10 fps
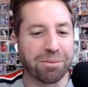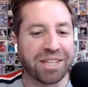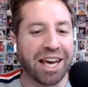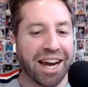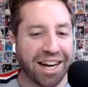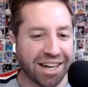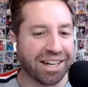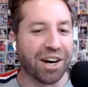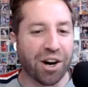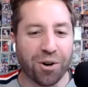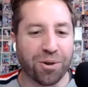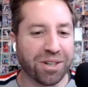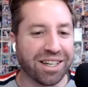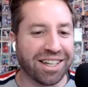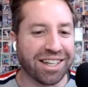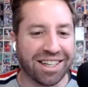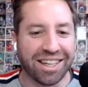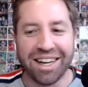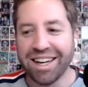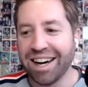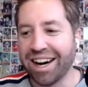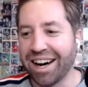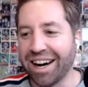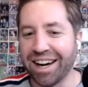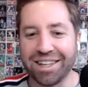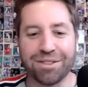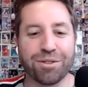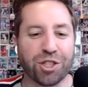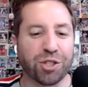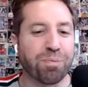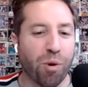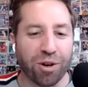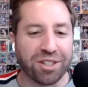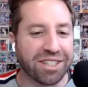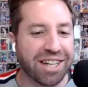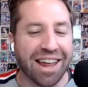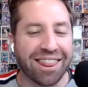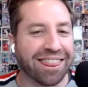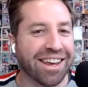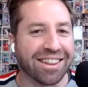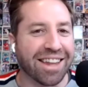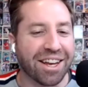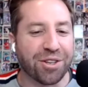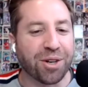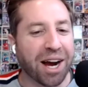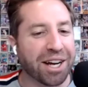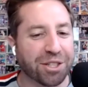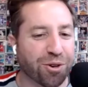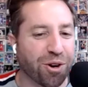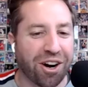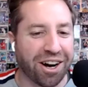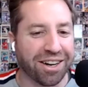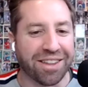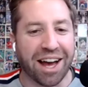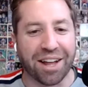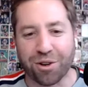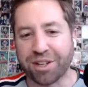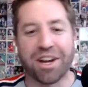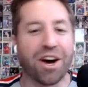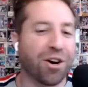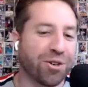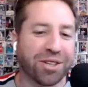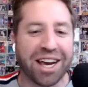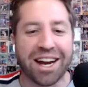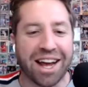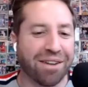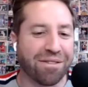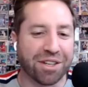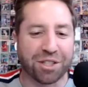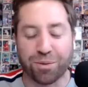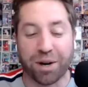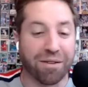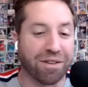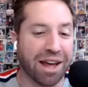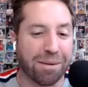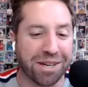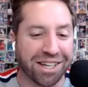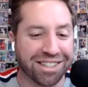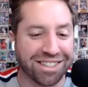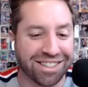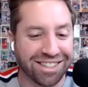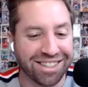Canada only uh, oh, yeah. Sportsnet thing that you guys are on that they're like, no, you can't have this, whatever that means.